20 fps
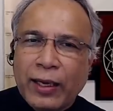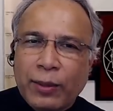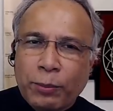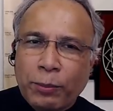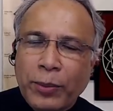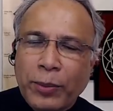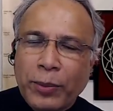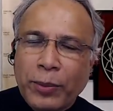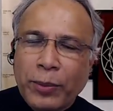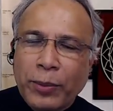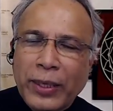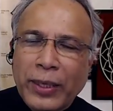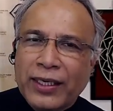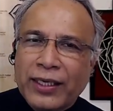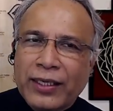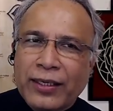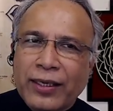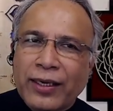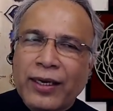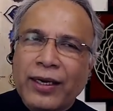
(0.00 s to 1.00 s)
But
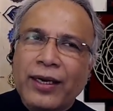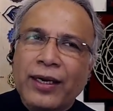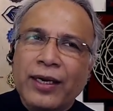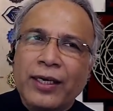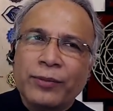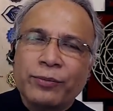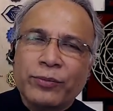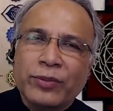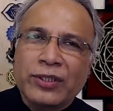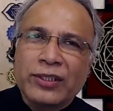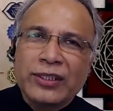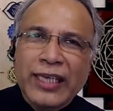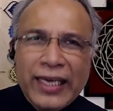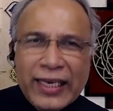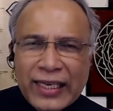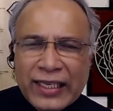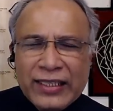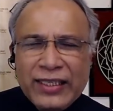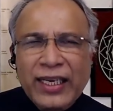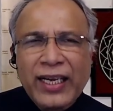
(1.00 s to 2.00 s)

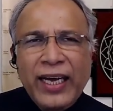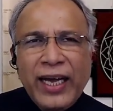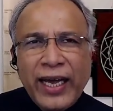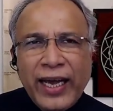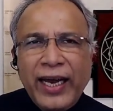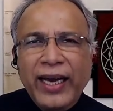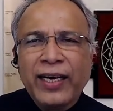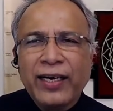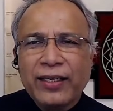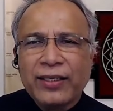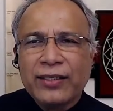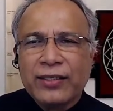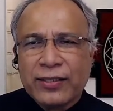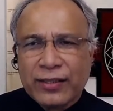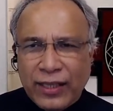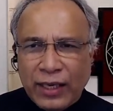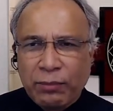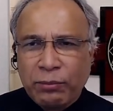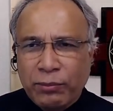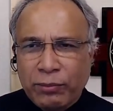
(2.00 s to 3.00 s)
Jayalalitha had
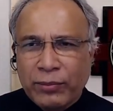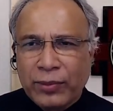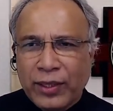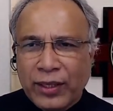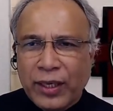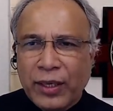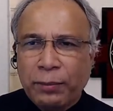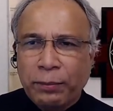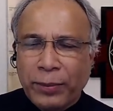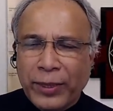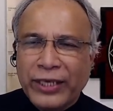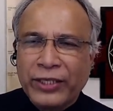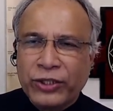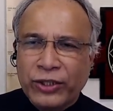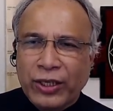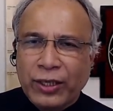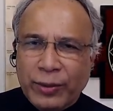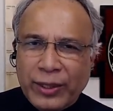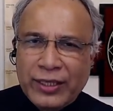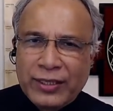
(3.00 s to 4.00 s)
some
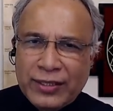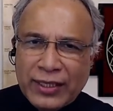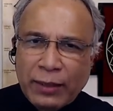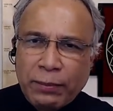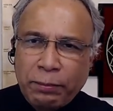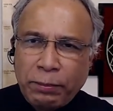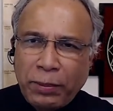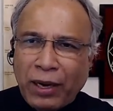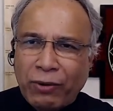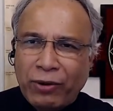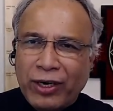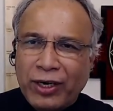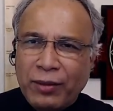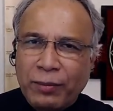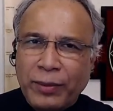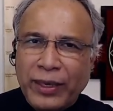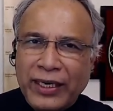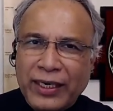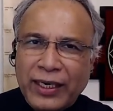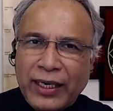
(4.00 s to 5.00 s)
impression, I mean, some power,
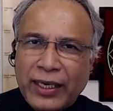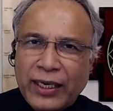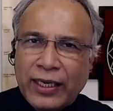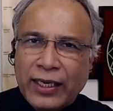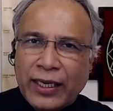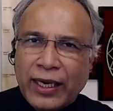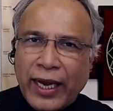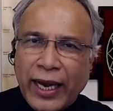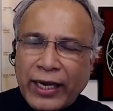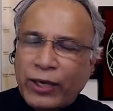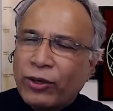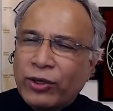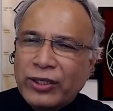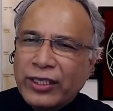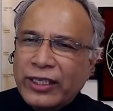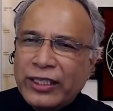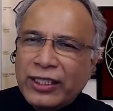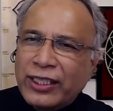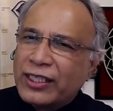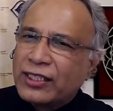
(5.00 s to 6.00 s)
but I don't
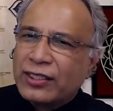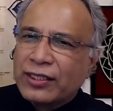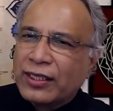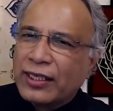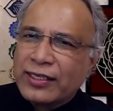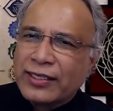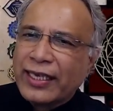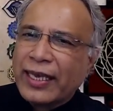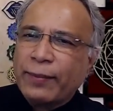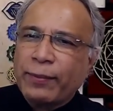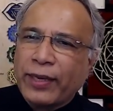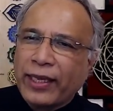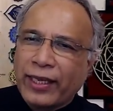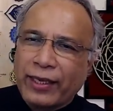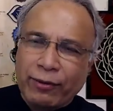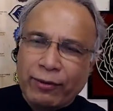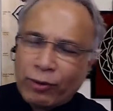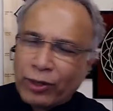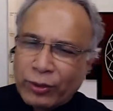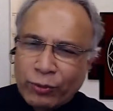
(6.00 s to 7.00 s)
think she's in the same
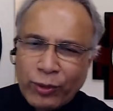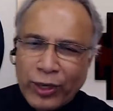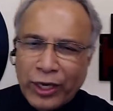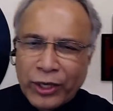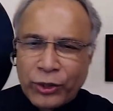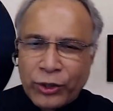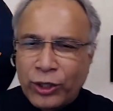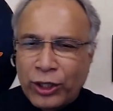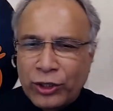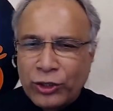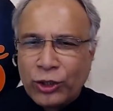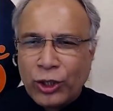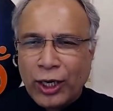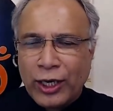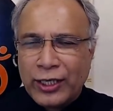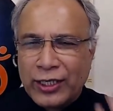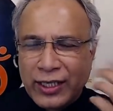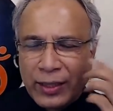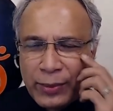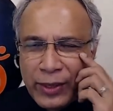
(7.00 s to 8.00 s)
league. What are your
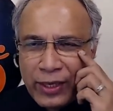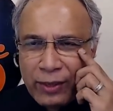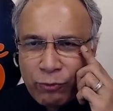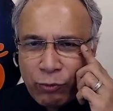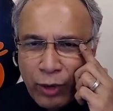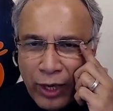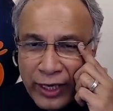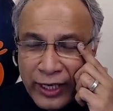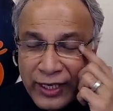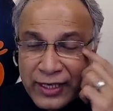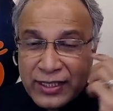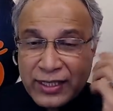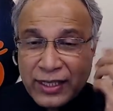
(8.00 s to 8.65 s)
thoughts? I mean, what